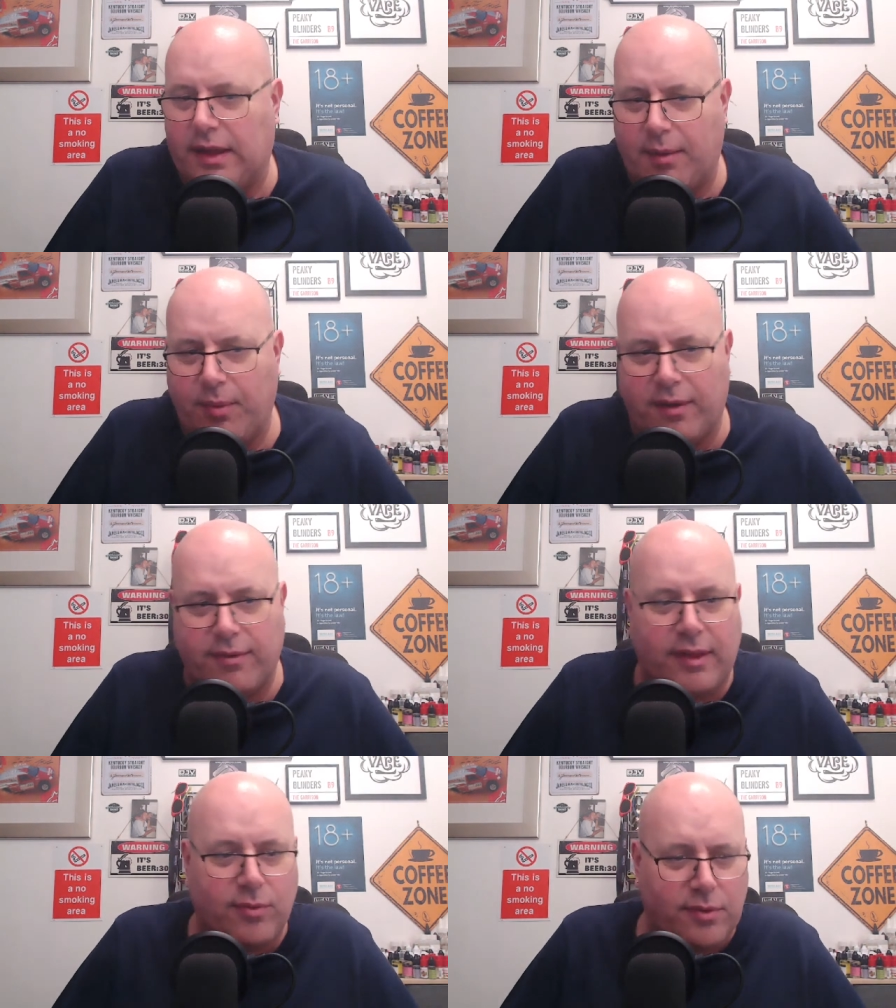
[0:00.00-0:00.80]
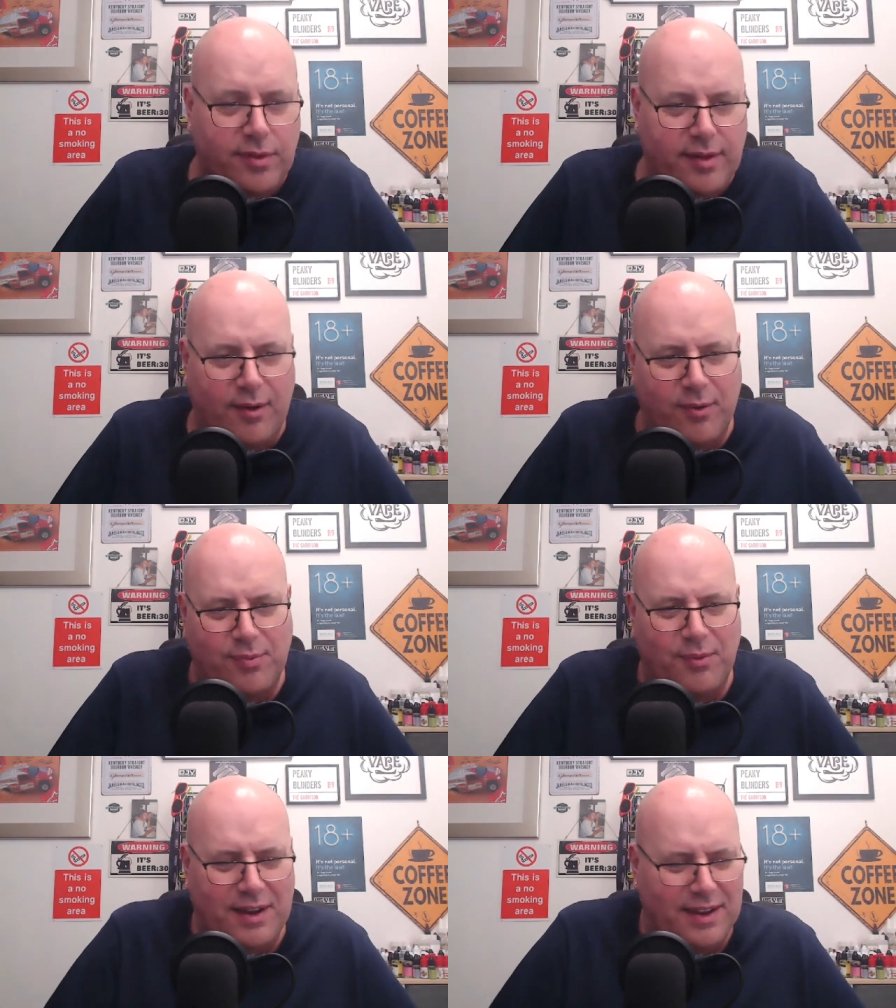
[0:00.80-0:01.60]
I pay for this one, so
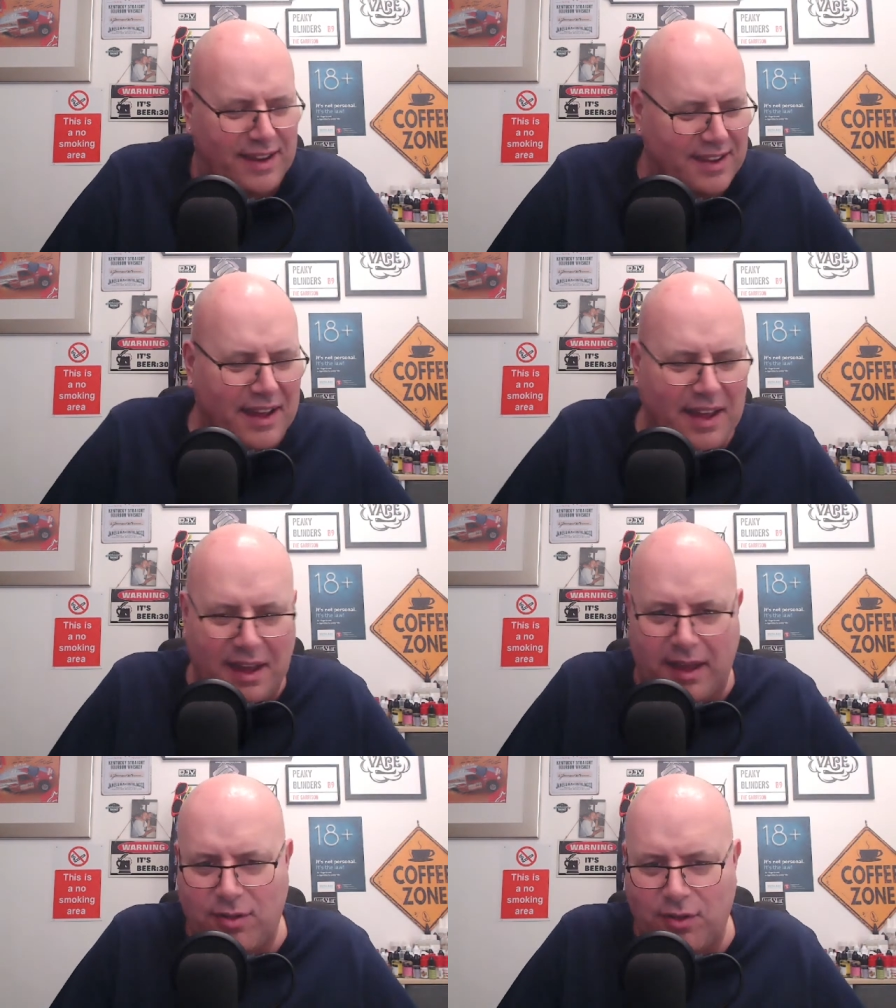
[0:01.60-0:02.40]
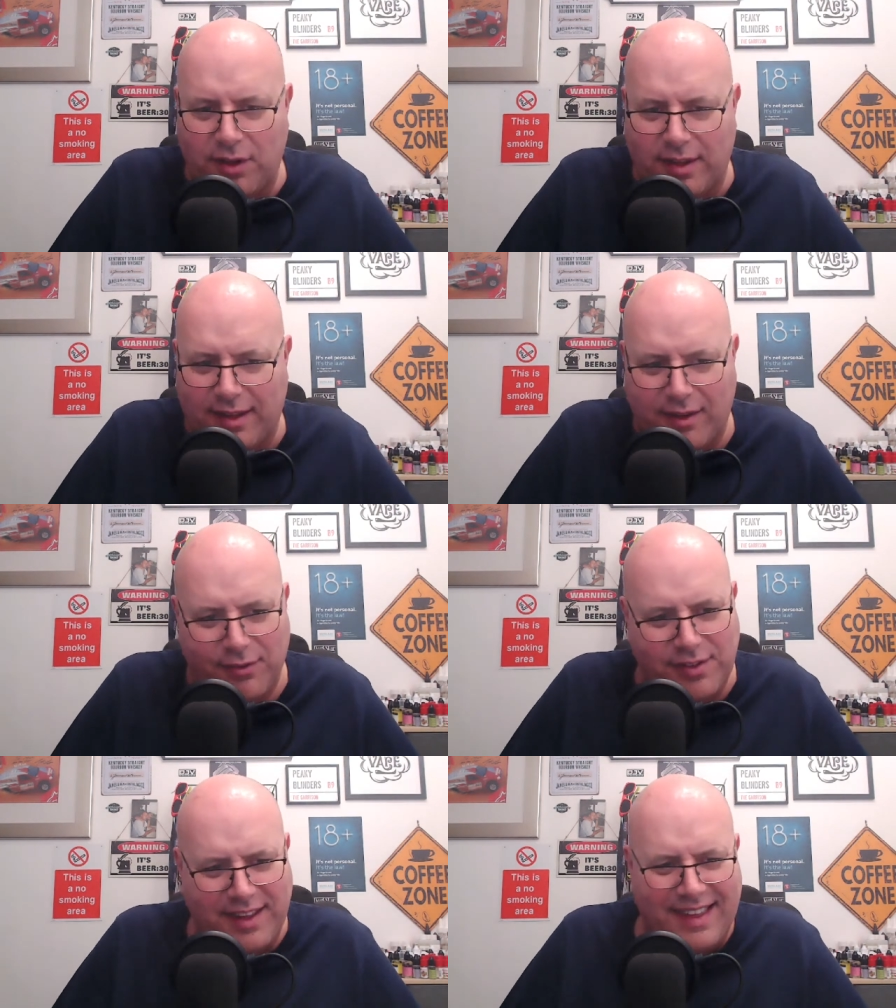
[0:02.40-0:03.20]
really enjoy
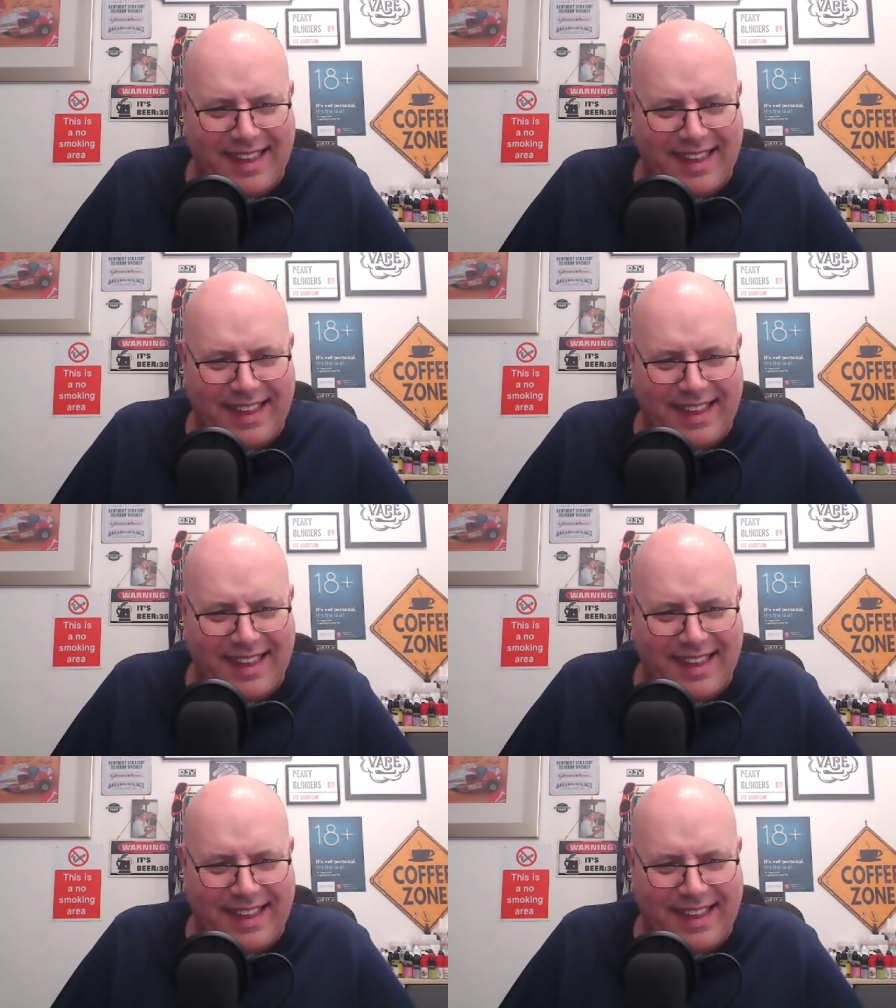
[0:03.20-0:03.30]
yourselves.